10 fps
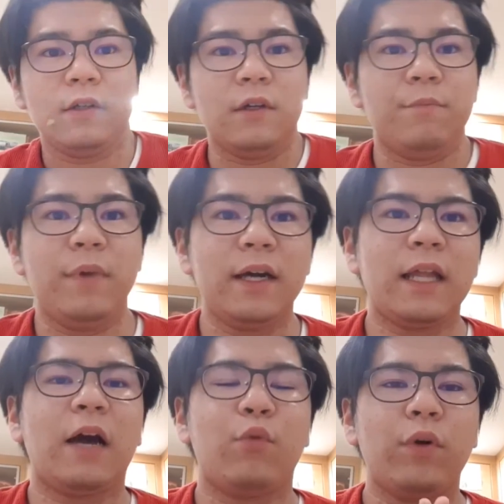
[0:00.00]
But
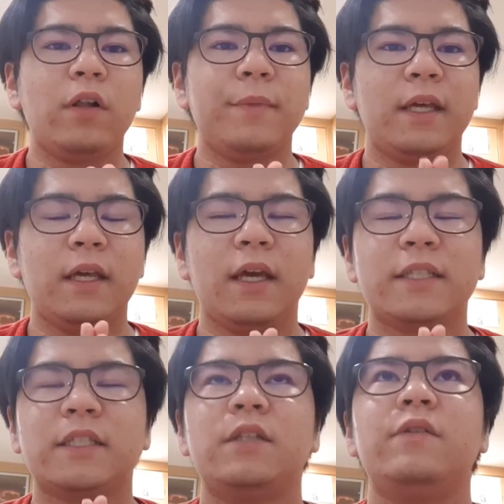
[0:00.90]
I will be
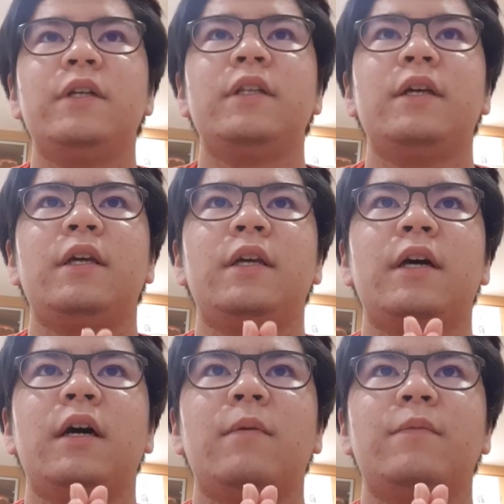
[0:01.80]
excluding
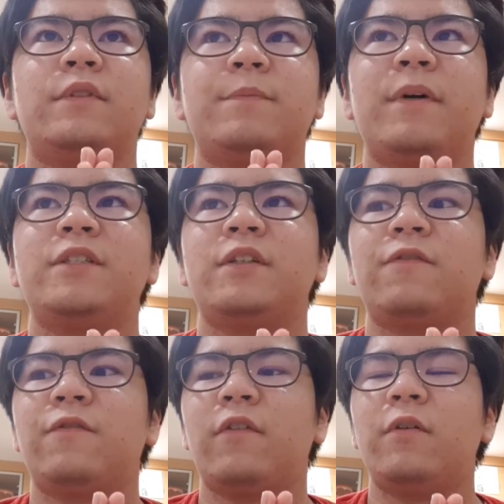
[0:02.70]
the special
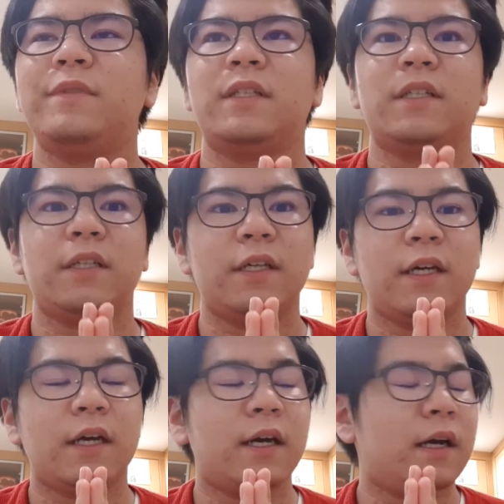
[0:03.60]
forms and
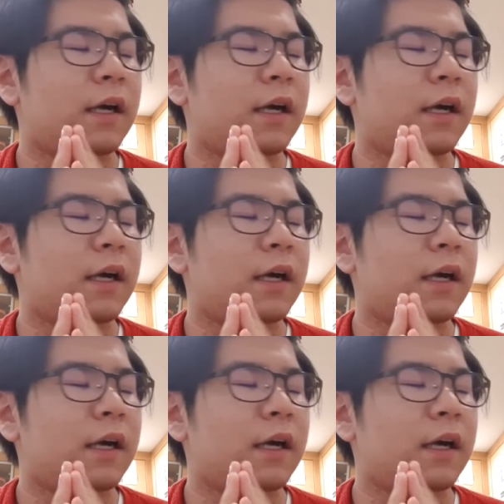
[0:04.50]
the